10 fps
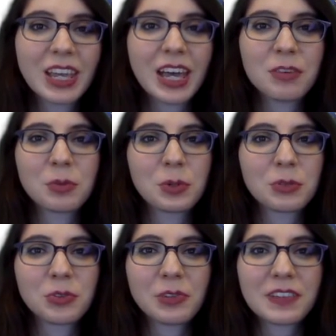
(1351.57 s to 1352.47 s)
Have a
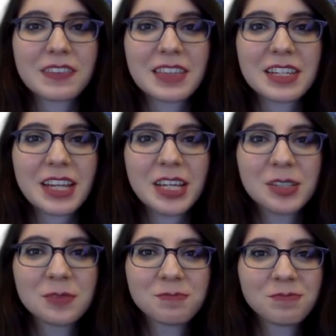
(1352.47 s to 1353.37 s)
wonderful rest of the day.
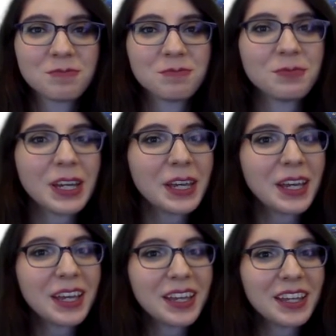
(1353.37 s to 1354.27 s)

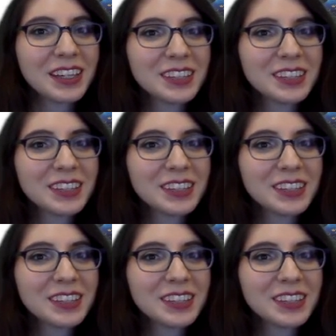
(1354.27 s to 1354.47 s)
Bye.